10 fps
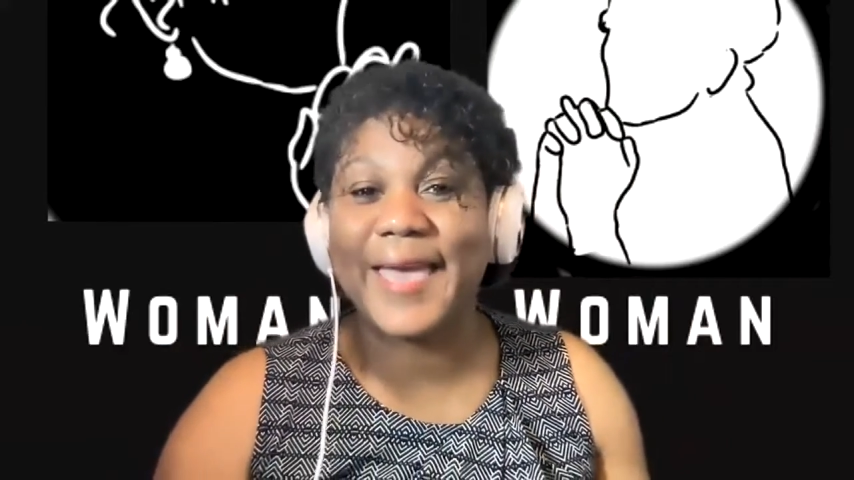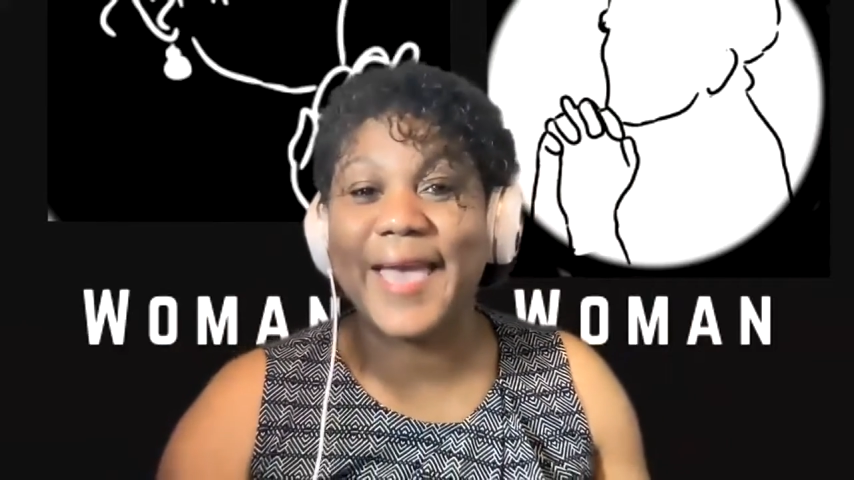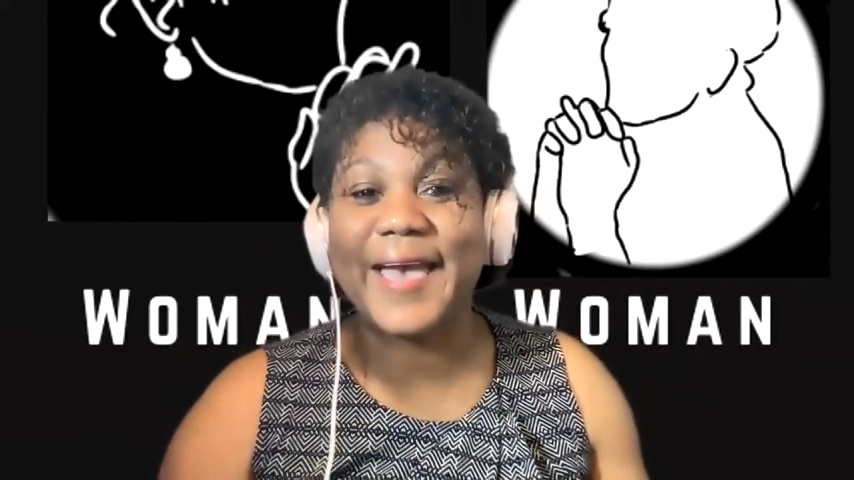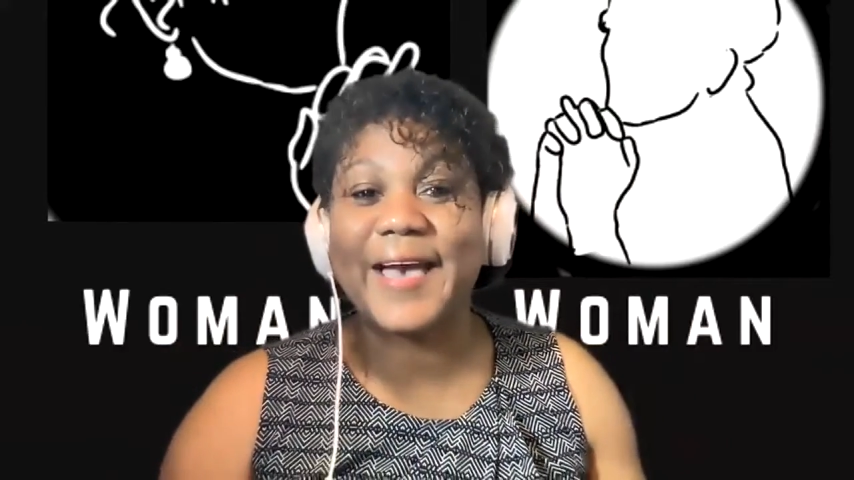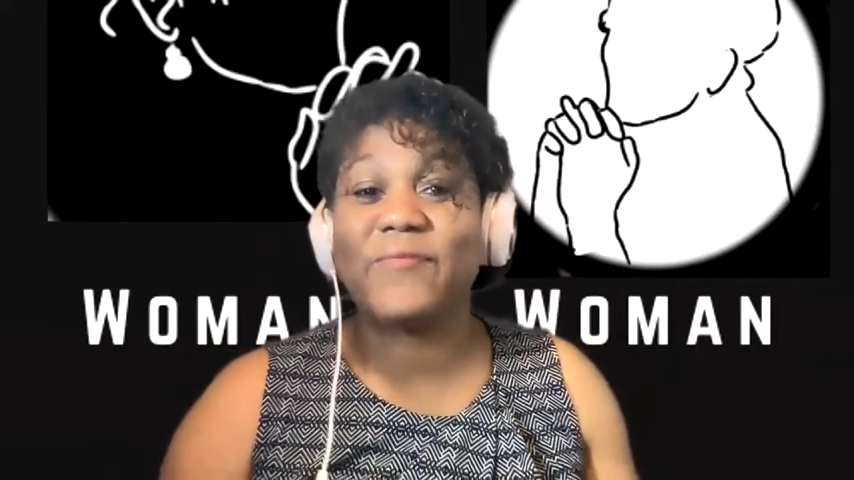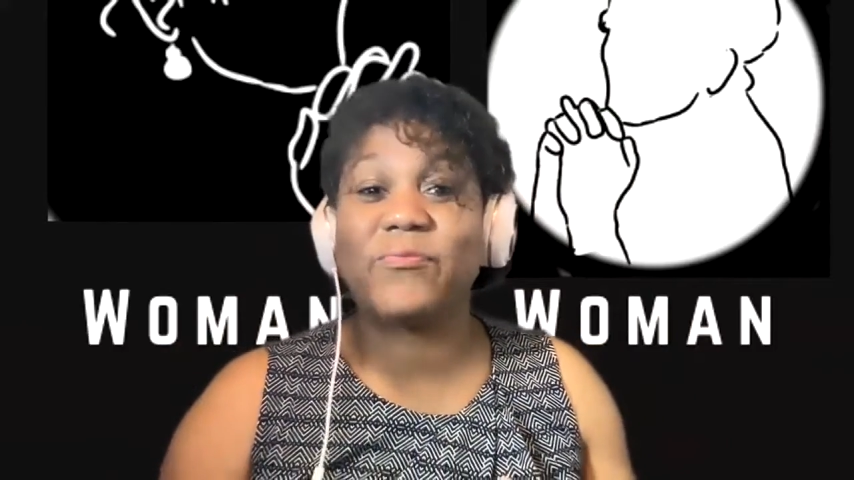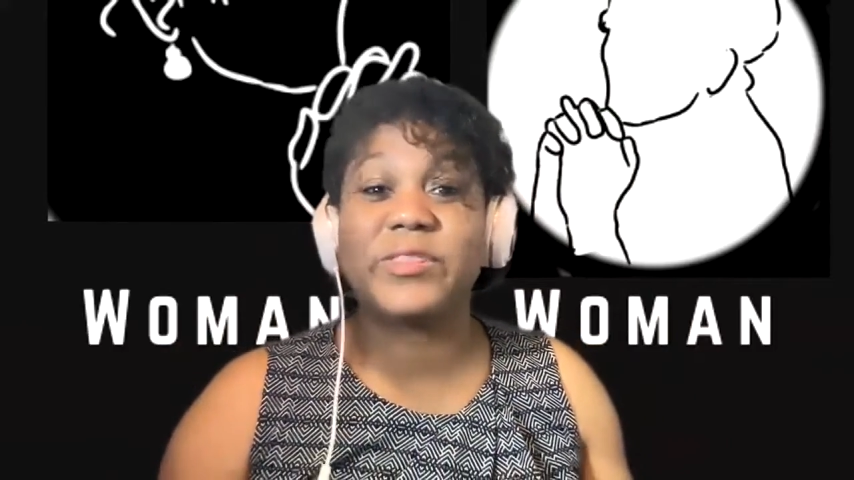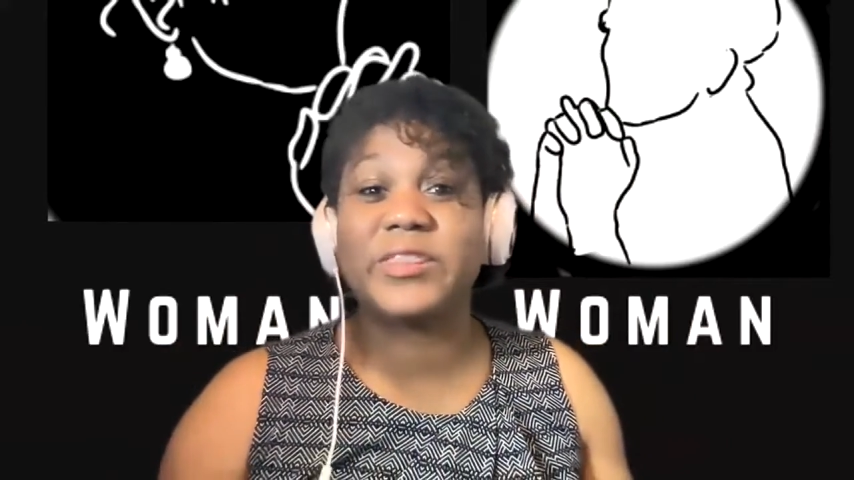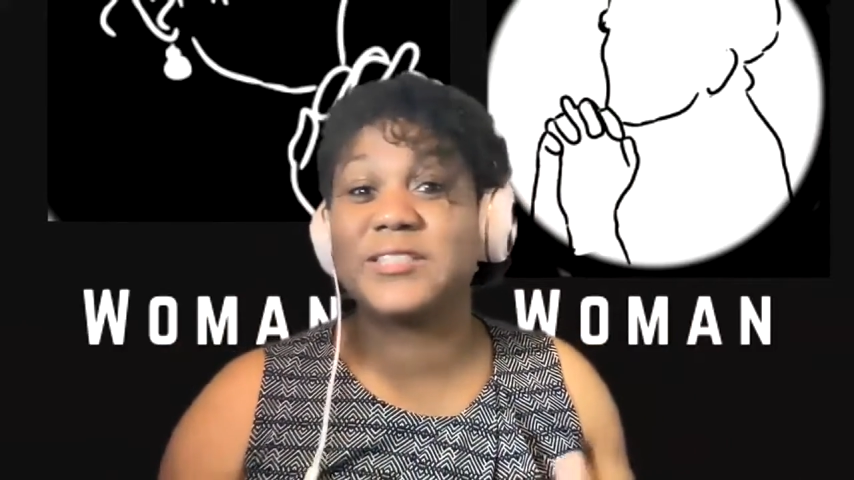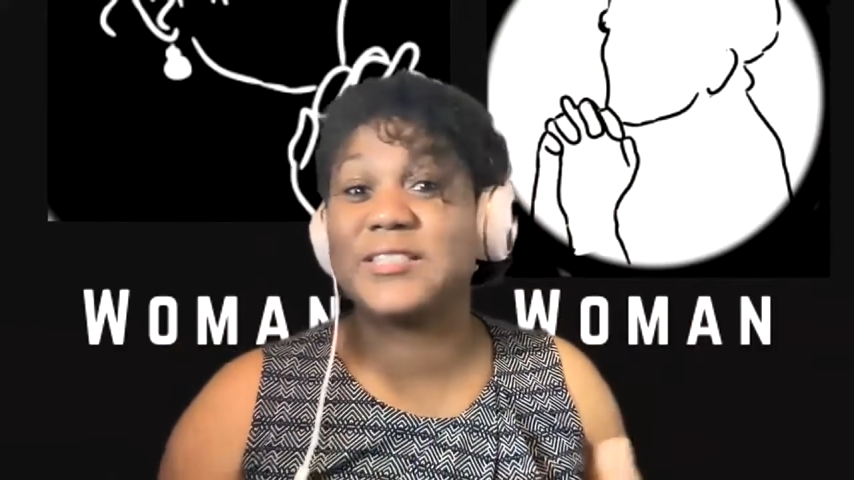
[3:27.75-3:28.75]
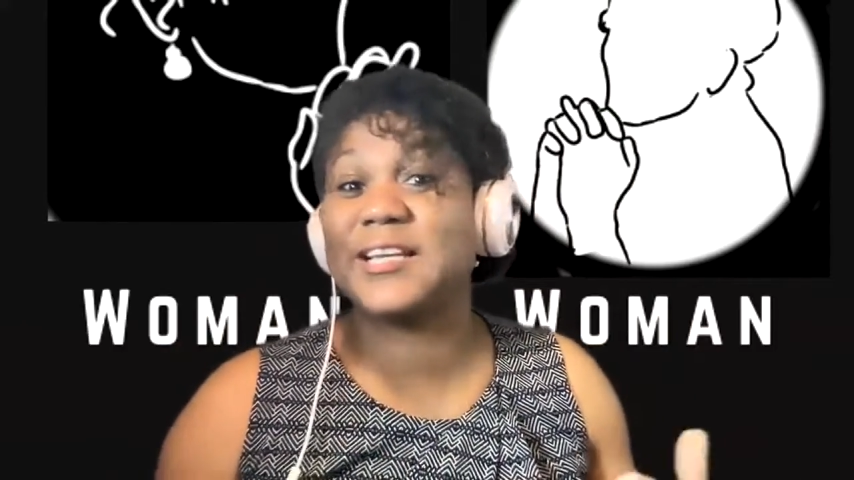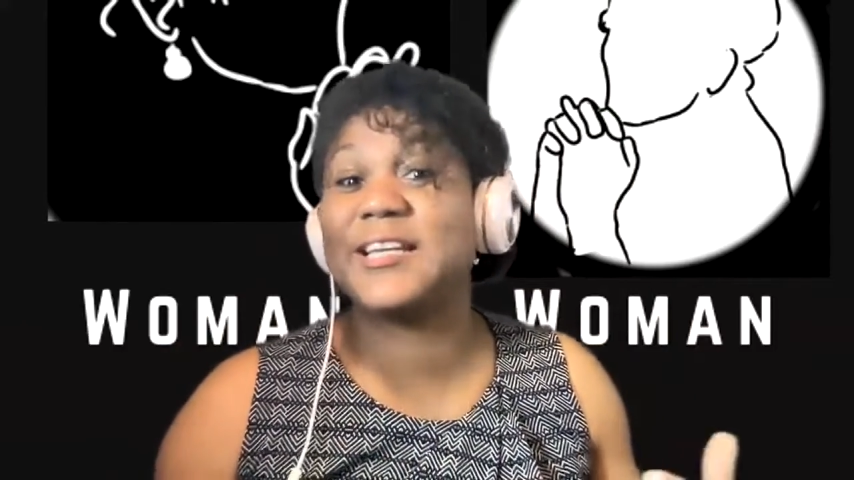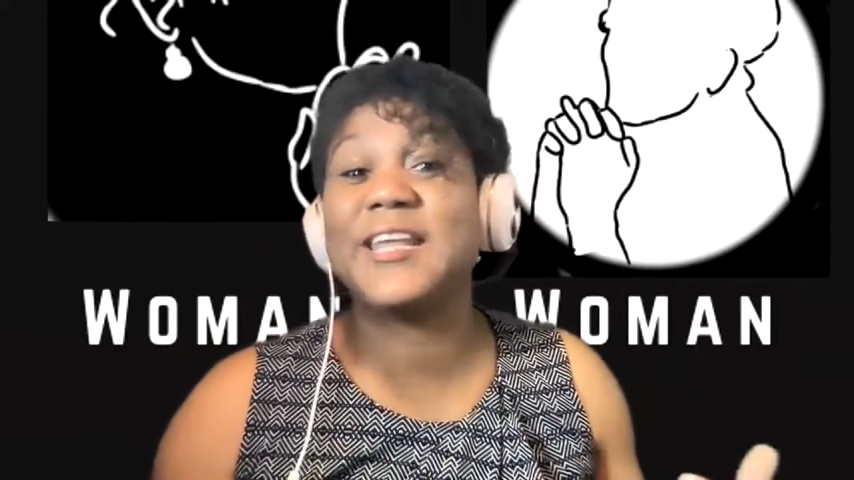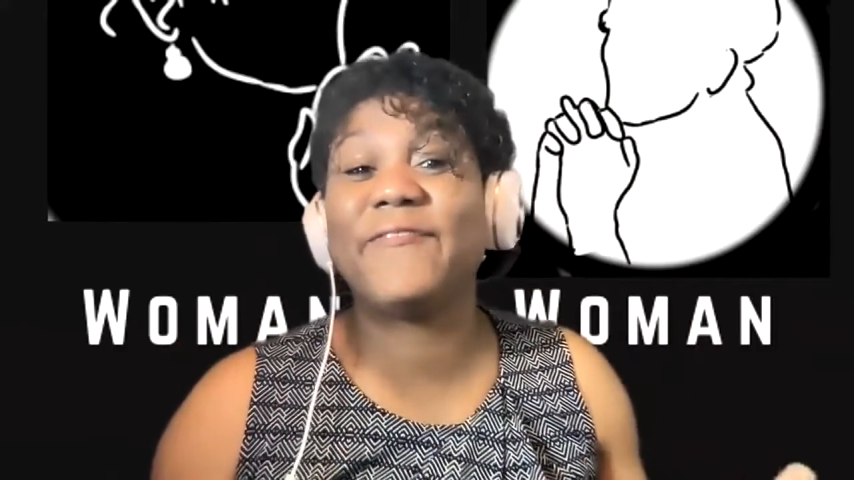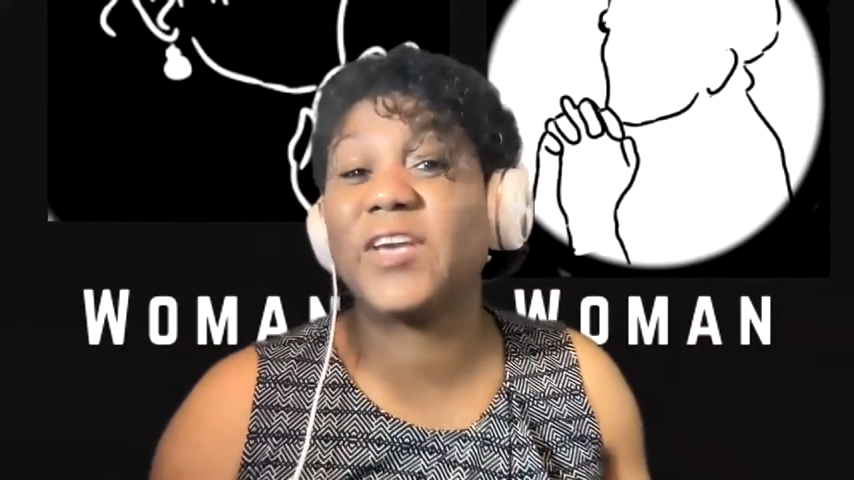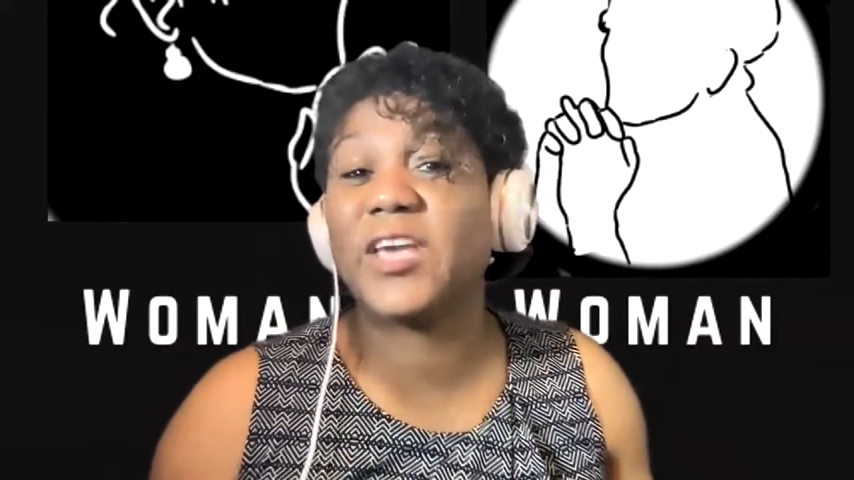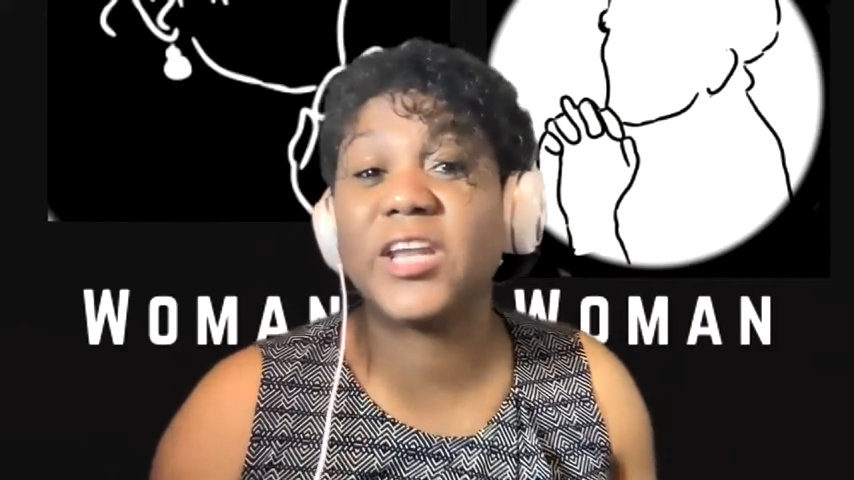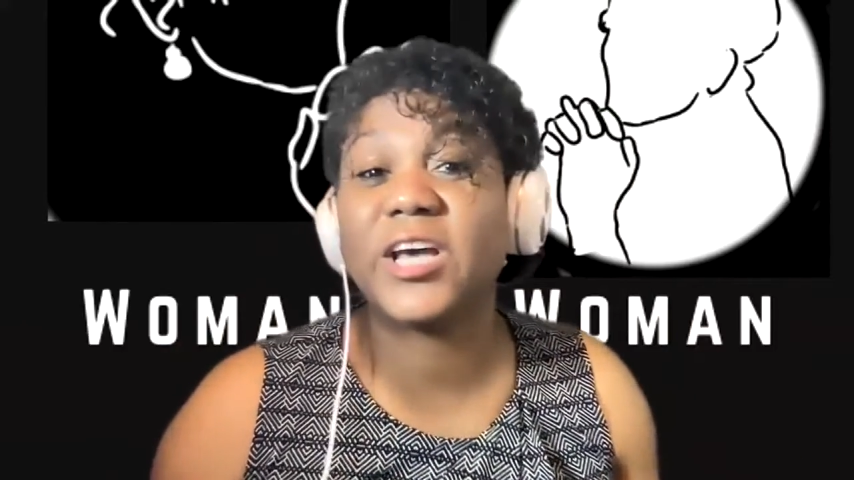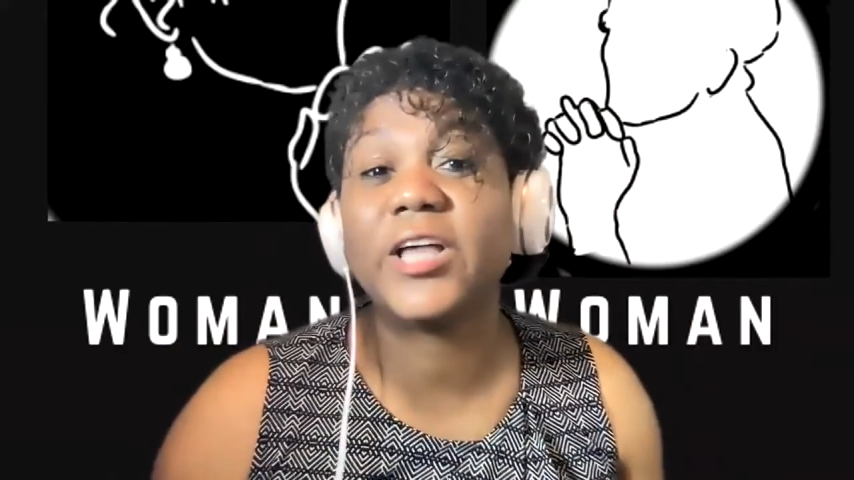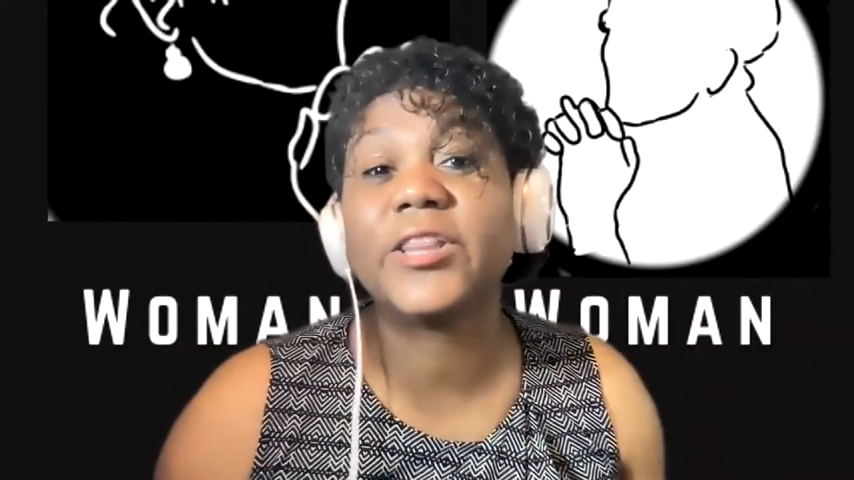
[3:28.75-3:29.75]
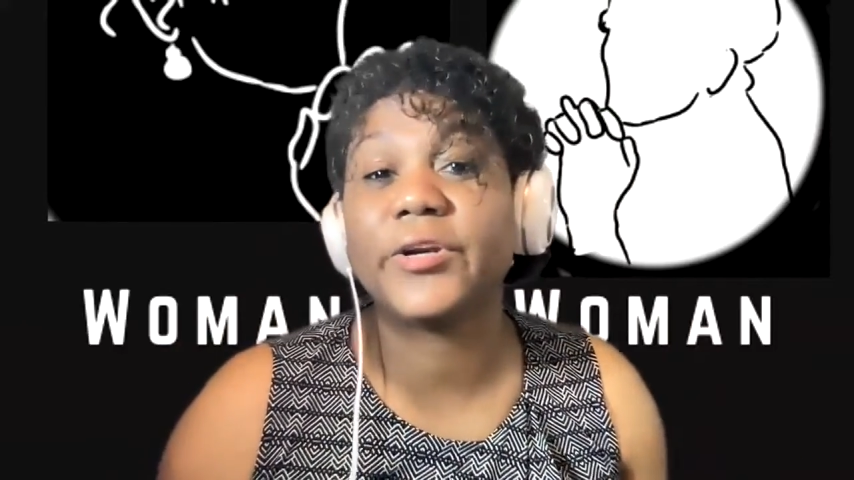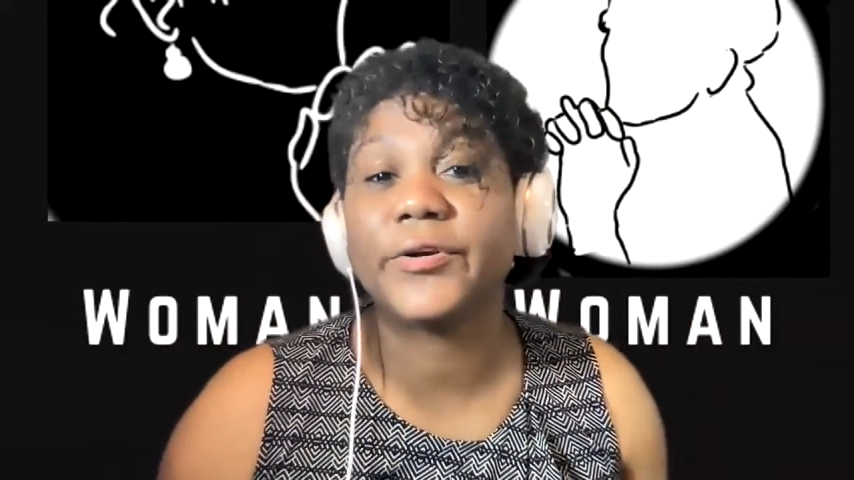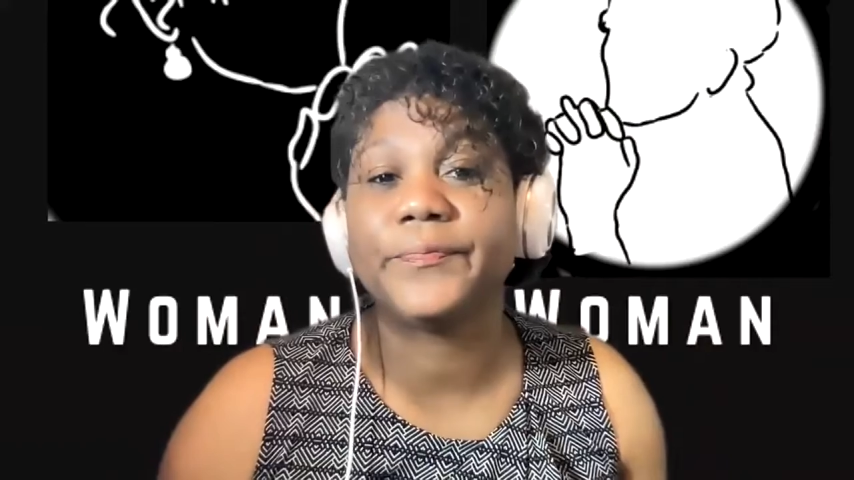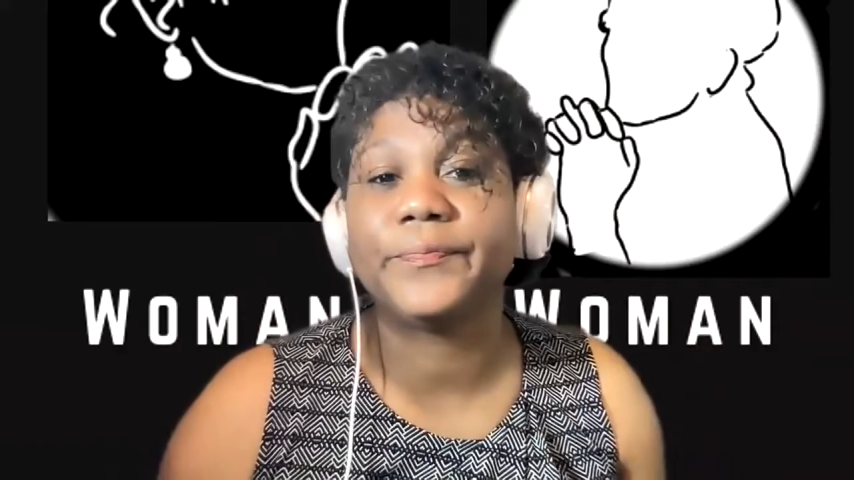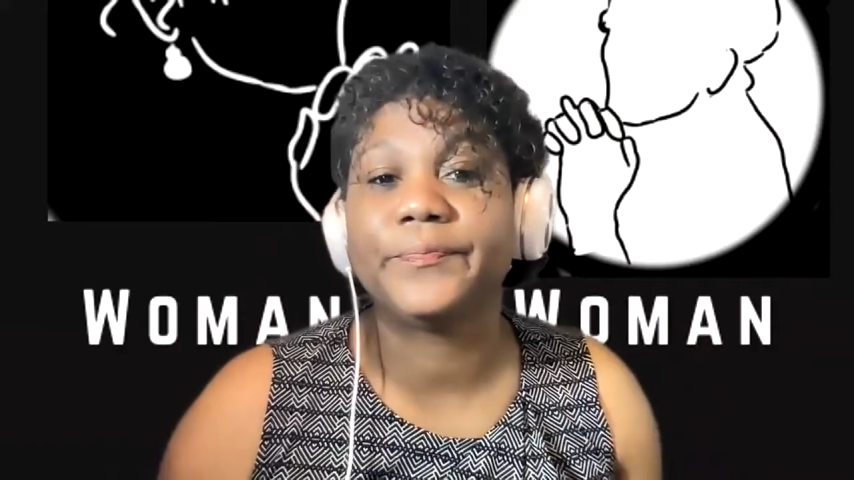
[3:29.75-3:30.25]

have with a significant other,